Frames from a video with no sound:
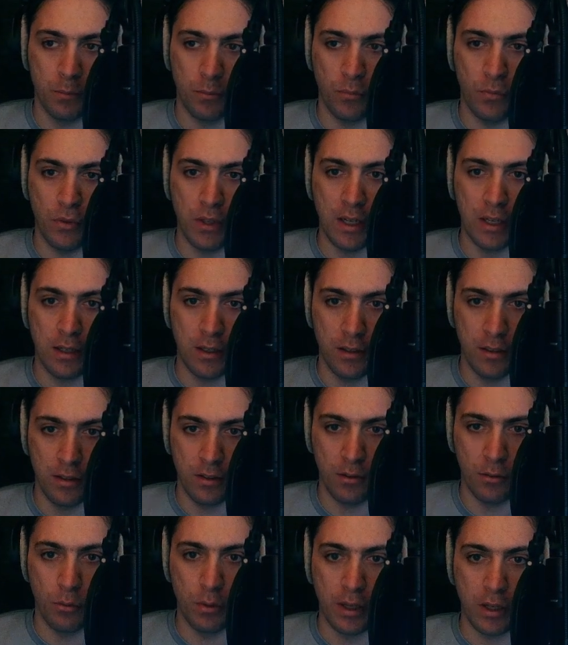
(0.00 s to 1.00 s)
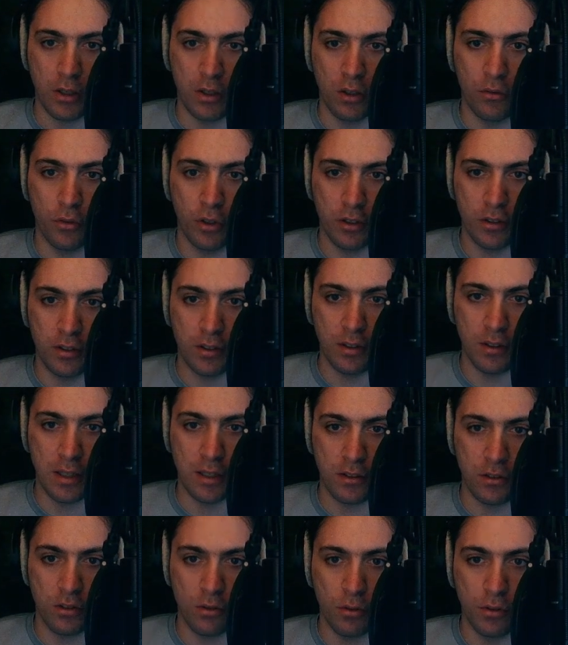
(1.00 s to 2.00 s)
Then we are converting
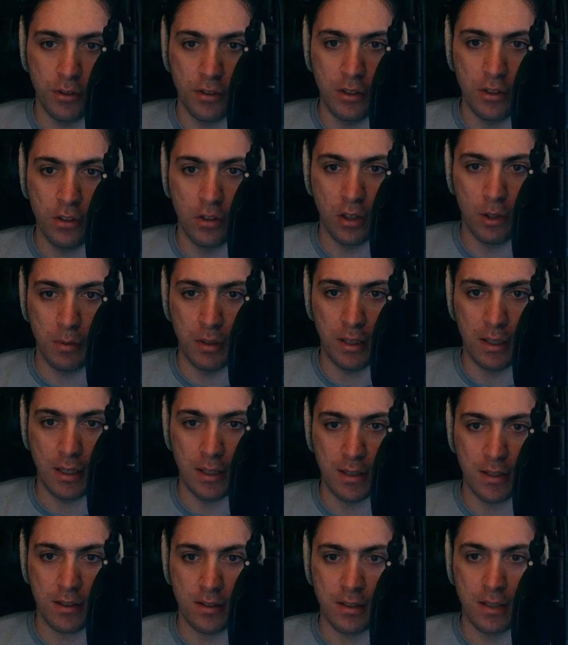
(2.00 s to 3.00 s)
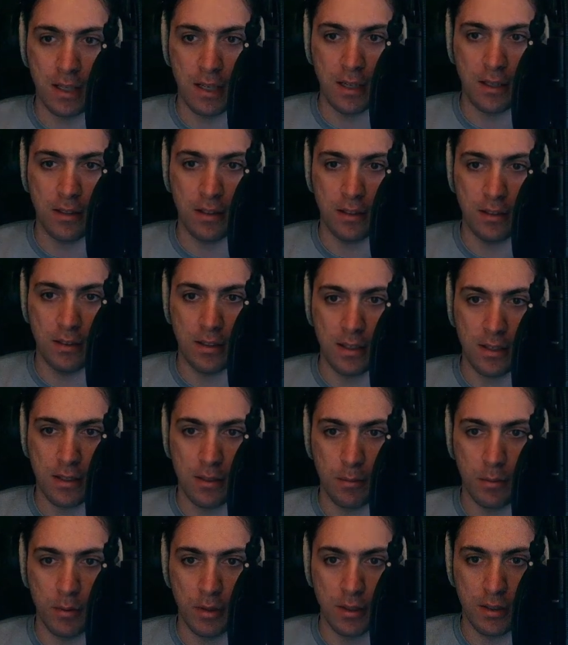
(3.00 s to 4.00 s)
that to the denormalized gain in
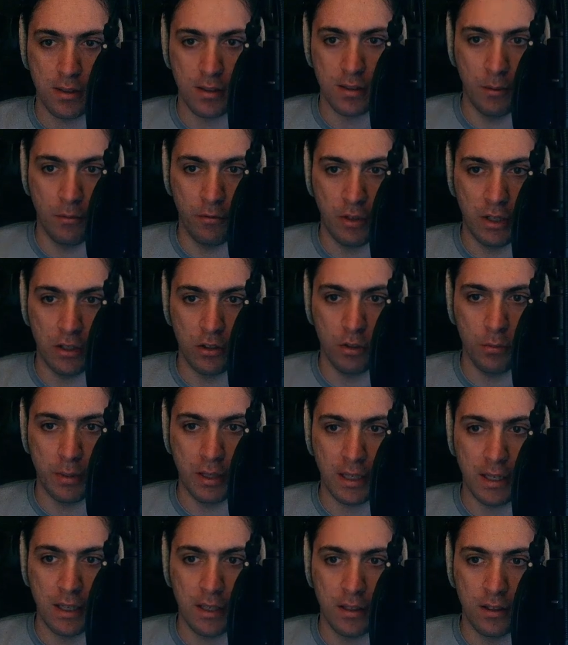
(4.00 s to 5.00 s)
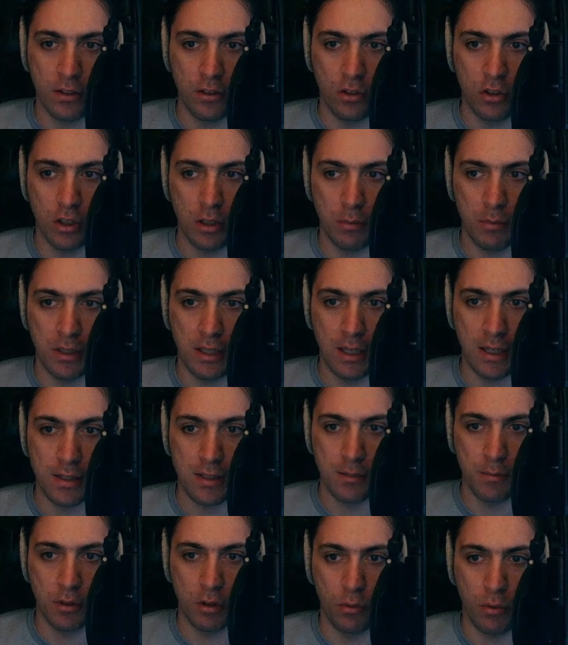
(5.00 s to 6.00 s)
decibels value by getting the
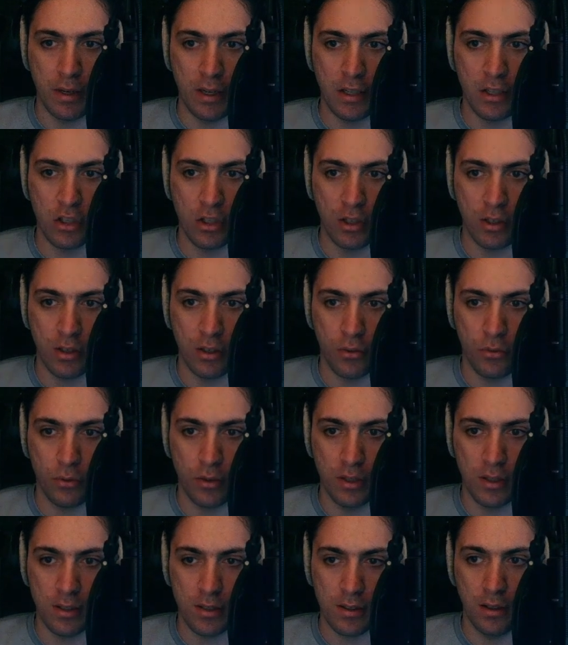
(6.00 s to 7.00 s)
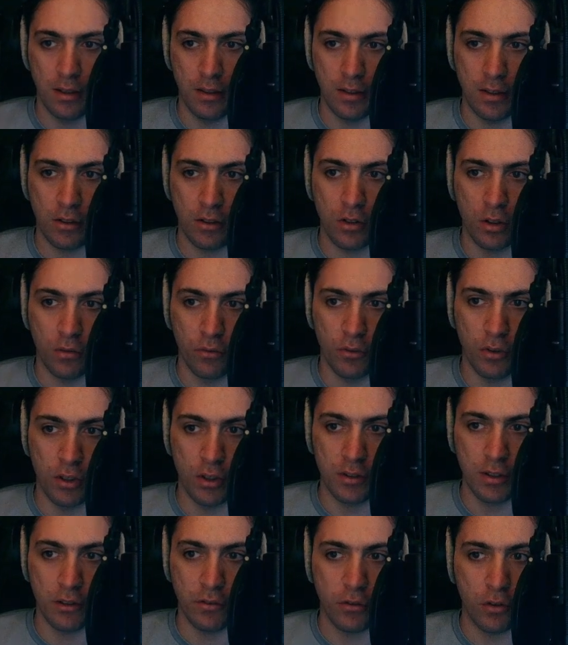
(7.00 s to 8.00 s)
normalizable range out of this, and then
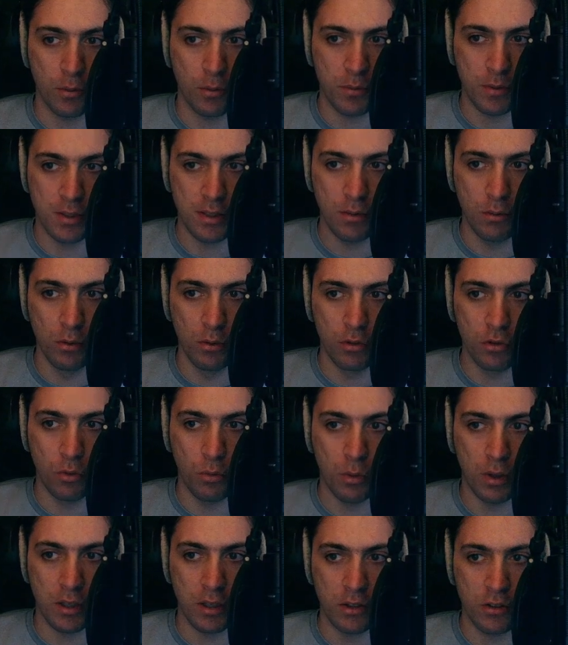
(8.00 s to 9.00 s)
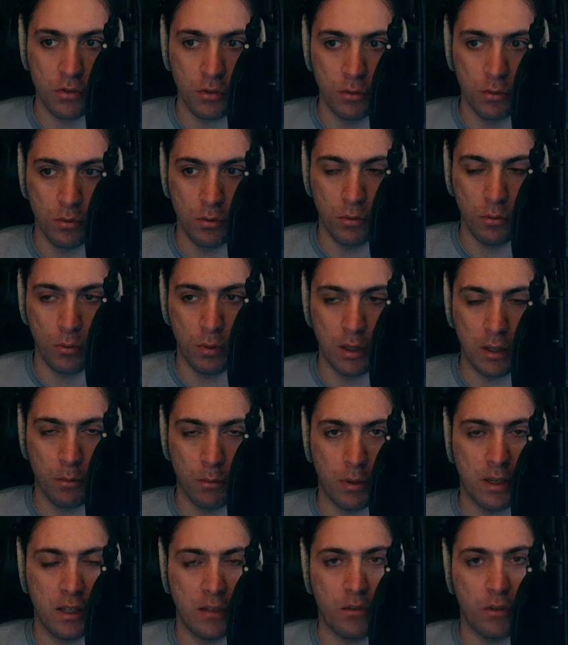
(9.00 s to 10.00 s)
converting from 0 to 1 to, well,
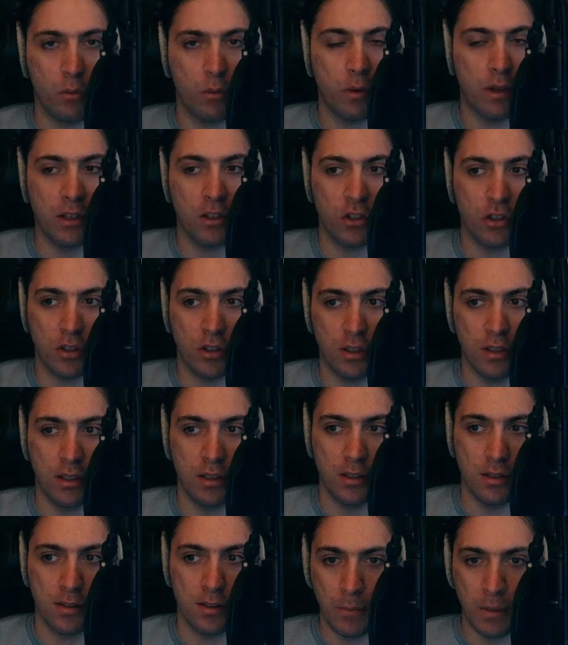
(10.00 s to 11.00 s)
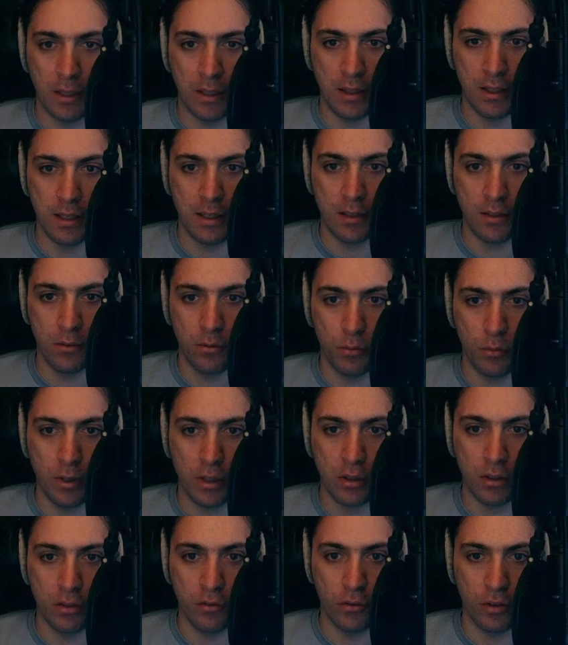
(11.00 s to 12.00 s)
whatever range it is. And then we are
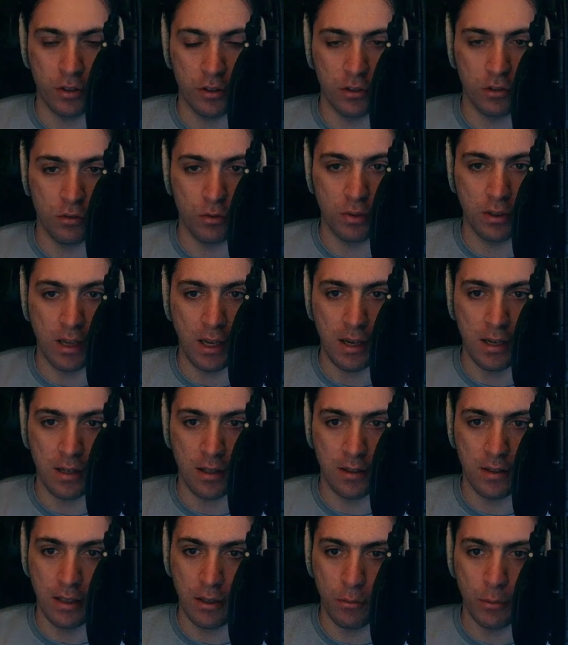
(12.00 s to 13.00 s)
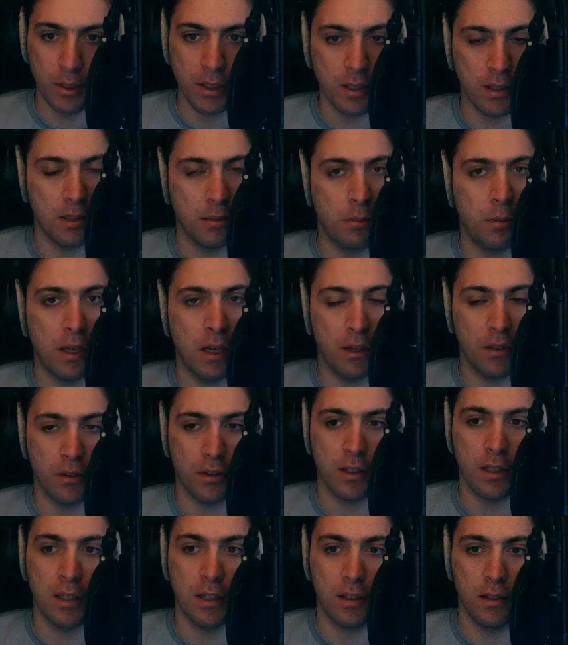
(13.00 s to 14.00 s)
converting to gain, and then we can apply the
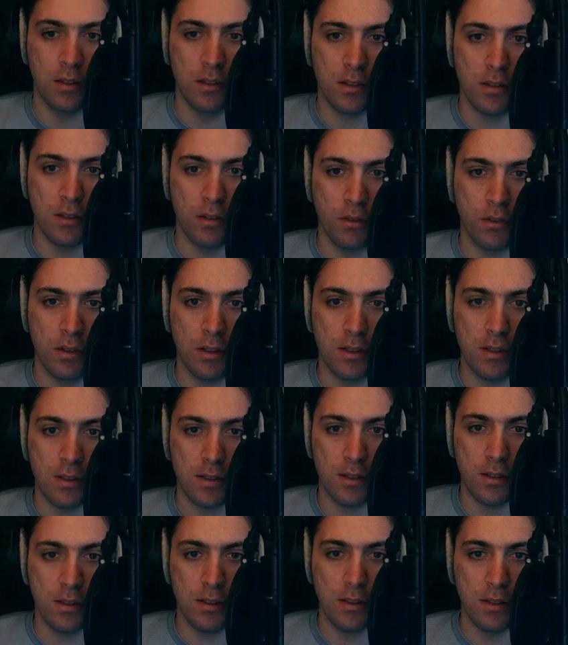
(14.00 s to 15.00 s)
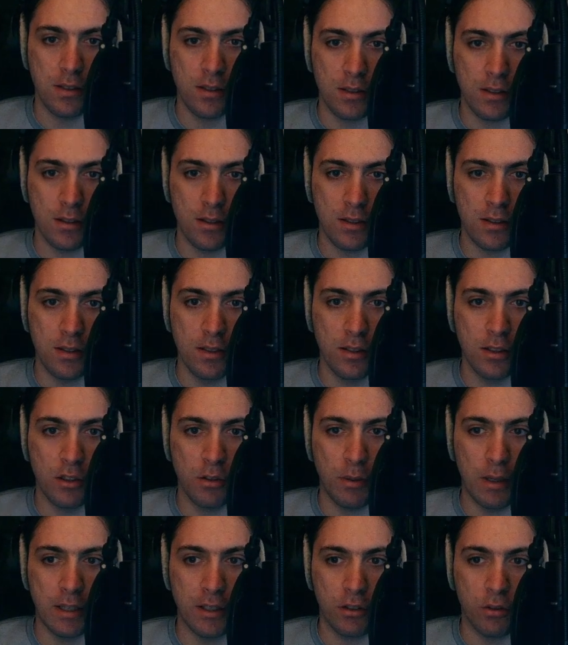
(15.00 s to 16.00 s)
gain. So this is still
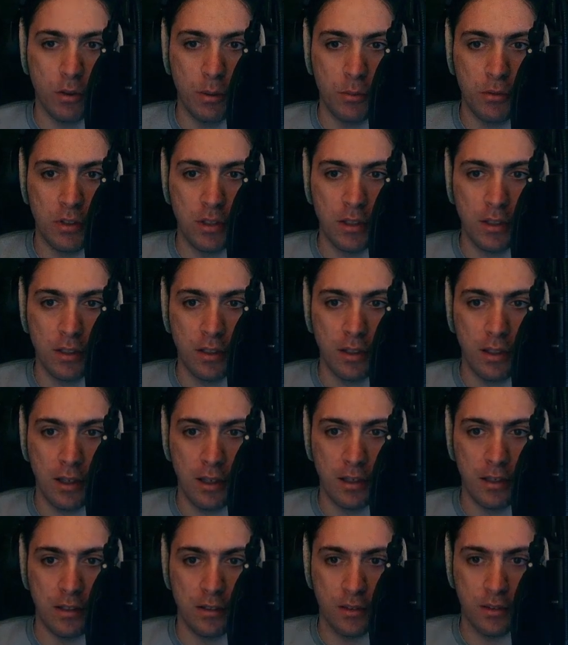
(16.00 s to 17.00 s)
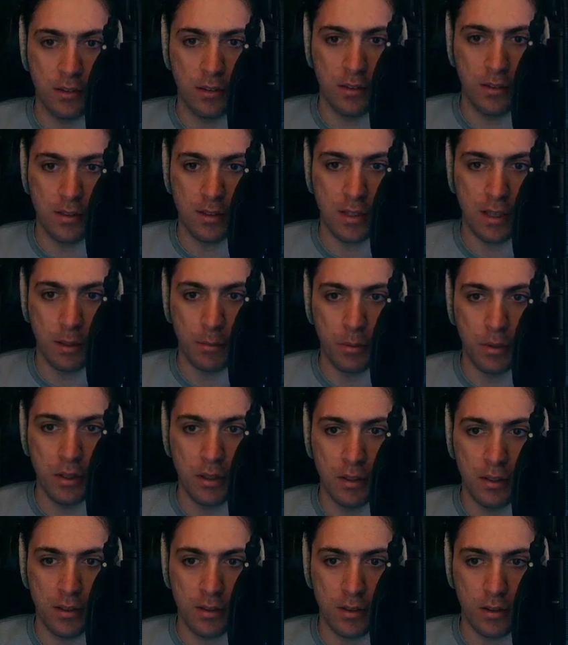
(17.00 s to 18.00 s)
quite cryptic, and this up
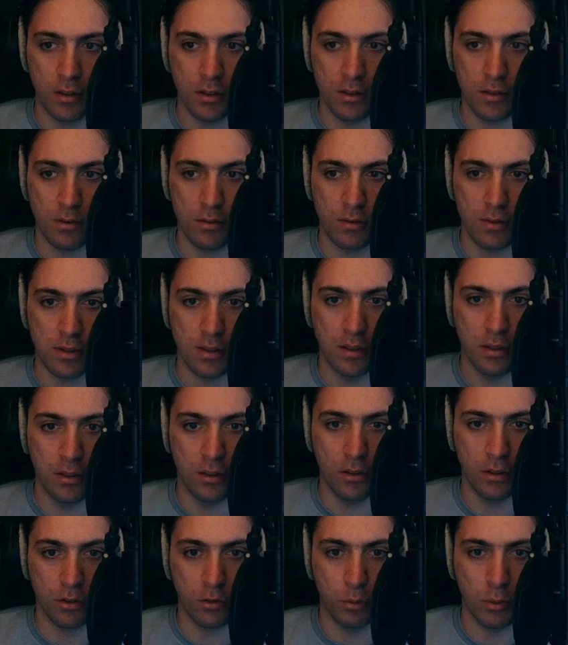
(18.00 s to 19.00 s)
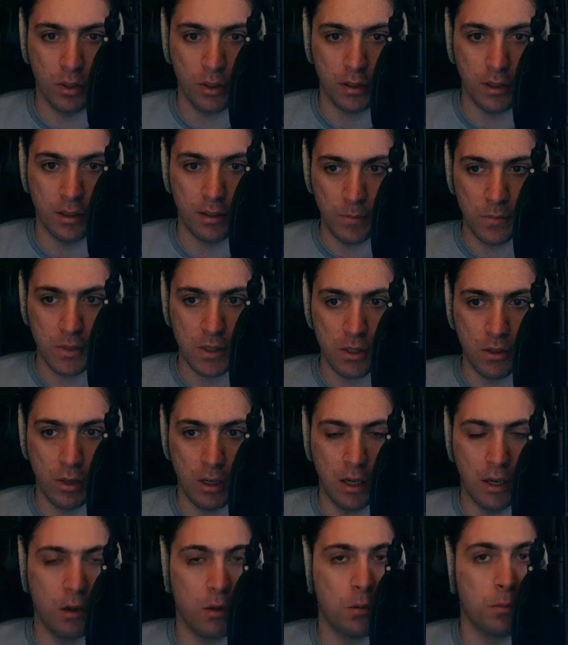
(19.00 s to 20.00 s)
here is also still not working. So
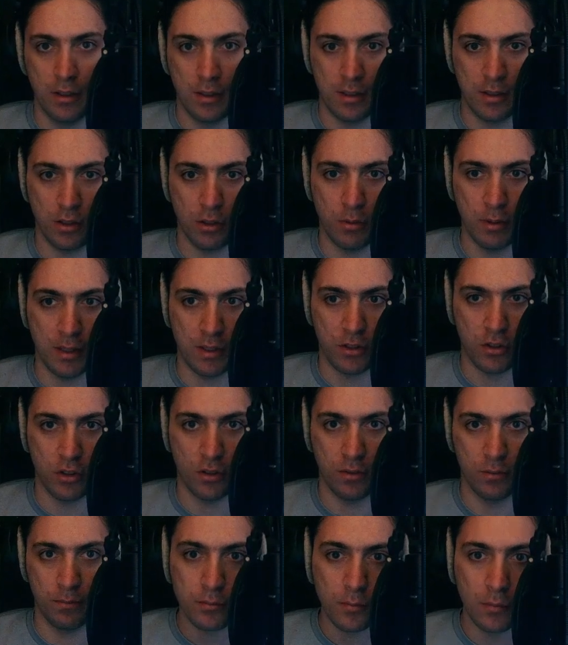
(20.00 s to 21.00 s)
how is the question?